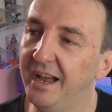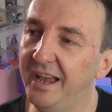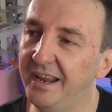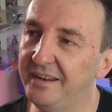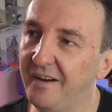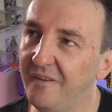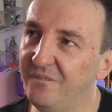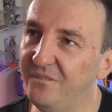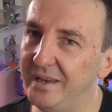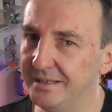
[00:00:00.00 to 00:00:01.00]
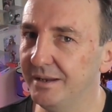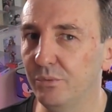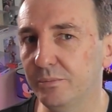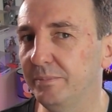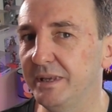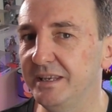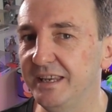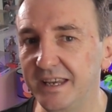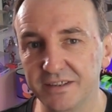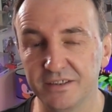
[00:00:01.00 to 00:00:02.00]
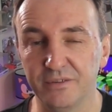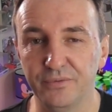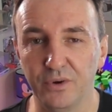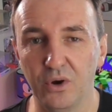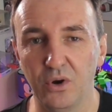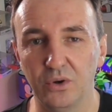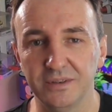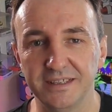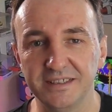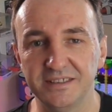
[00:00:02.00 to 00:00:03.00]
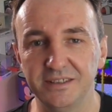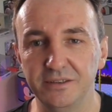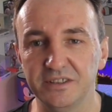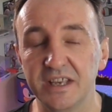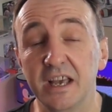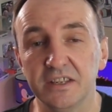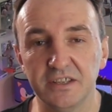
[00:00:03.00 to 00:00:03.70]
And I think that would be it for this series.